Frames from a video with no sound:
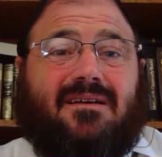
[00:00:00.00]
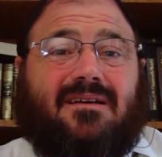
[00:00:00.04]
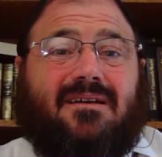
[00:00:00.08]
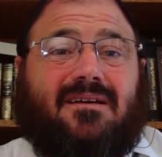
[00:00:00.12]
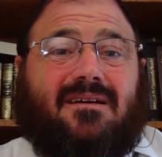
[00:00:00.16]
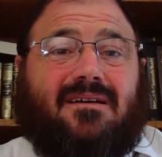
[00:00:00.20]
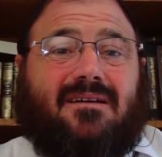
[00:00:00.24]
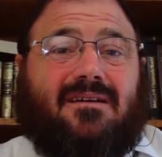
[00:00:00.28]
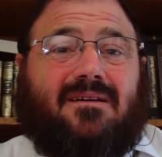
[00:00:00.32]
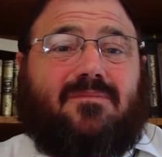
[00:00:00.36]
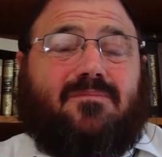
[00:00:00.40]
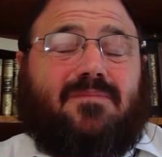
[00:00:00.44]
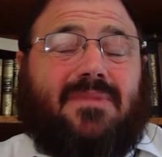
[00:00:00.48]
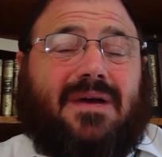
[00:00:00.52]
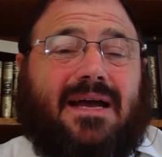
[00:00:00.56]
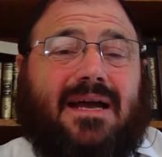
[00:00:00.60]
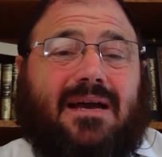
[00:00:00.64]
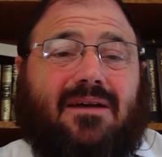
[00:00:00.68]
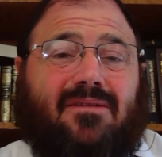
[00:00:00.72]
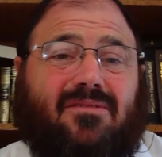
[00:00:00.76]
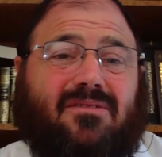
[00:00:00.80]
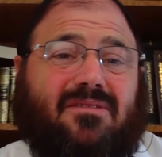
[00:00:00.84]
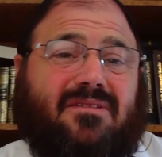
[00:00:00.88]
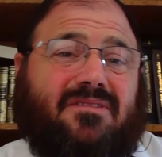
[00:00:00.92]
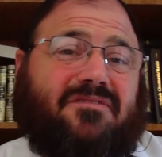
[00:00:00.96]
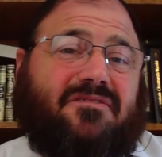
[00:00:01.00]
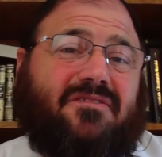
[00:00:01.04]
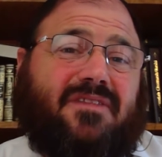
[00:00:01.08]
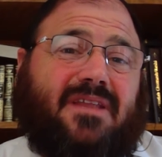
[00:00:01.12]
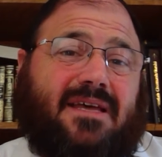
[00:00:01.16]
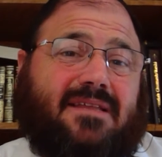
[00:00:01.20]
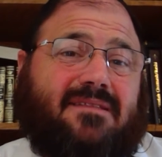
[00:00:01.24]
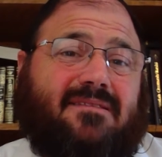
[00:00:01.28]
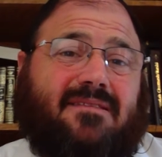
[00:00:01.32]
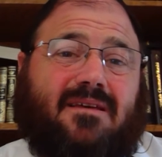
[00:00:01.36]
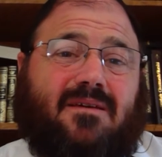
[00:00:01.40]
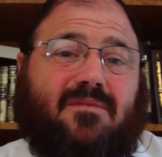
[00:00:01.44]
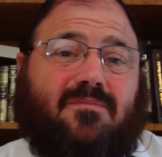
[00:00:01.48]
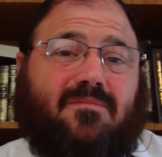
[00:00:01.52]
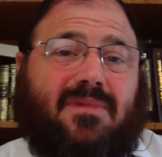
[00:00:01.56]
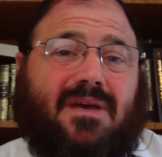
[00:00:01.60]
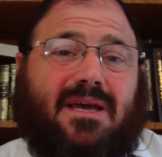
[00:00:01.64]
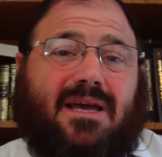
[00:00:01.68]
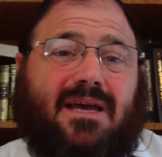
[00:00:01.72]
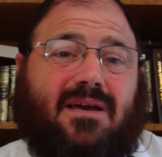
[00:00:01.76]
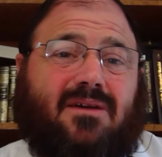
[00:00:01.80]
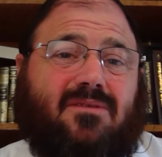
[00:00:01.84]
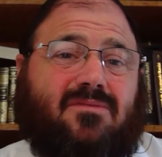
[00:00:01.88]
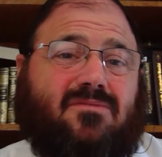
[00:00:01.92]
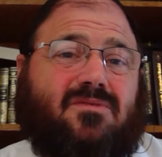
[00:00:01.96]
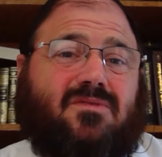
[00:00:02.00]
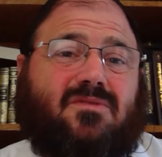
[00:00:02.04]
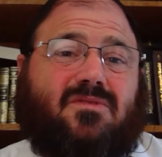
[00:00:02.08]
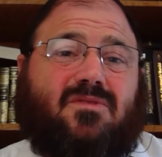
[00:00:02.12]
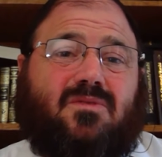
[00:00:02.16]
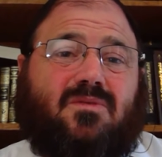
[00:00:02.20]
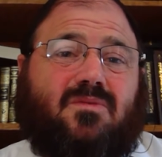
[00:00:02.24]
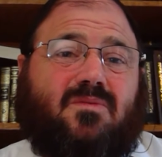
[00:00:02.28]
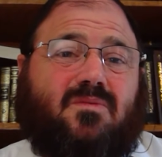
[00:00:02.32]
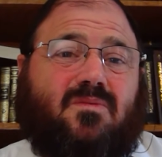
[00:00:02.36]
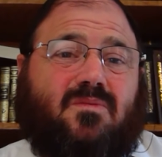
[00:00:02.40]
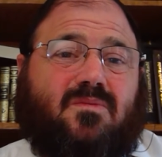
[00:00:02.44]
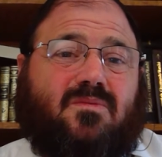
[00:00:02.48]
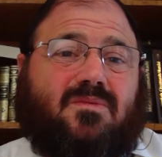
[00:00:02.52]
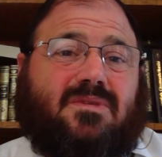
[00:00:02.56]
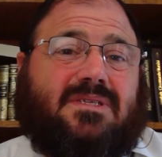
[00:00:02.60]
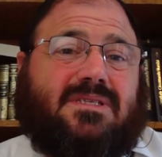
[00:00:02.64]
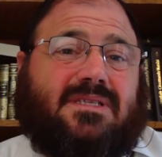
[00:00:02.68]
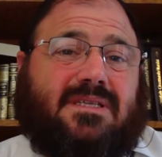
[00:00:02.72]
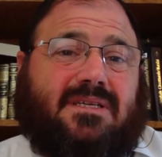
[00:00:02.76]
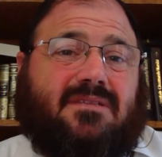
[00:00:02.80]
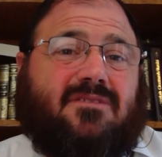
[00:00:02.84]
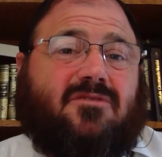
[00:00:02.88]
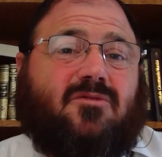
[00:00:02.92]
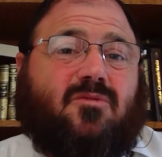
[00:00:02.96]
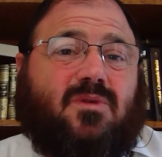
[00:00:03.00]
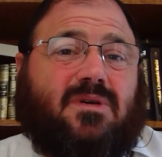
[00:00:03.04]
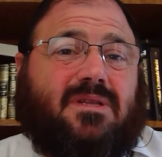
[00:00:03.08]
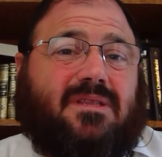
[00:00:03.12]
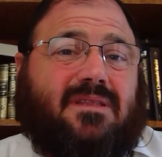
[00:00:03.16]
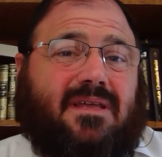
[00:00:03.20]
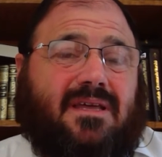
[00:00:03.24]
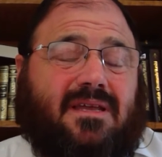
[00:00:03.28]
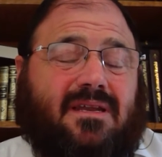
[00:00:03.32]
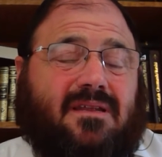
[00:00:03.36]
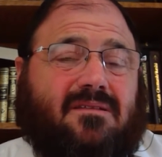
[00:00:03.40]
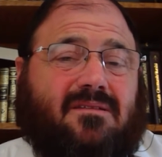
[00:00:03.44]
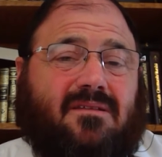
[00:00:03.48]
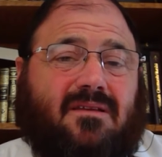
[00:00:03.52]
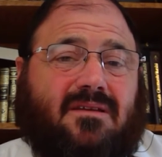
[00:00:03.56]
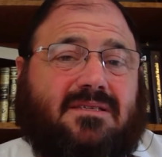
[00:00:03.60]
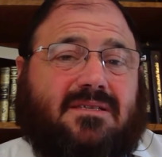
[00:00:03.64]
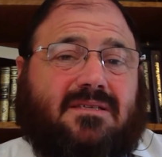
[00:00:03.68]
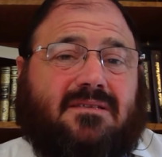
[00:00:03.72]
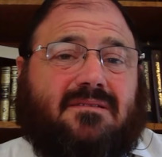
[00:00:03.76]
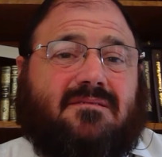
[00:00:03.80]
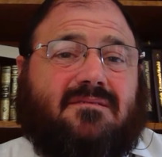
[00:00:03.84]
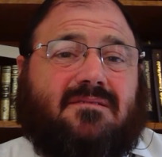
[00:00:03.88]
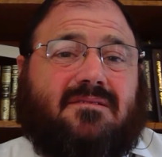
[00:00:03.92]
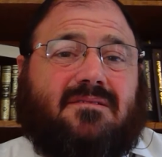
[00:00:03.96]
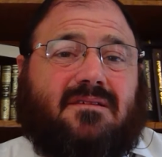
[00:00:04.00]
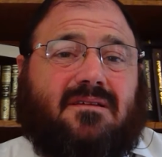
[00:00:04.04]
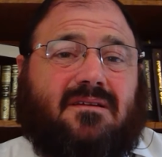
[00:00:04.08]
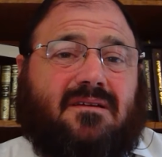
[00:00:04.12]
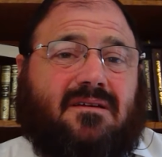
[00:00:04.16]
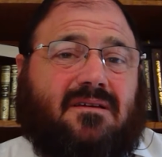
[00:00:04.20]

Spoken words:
How to deflect them, how to see to it that it doesn't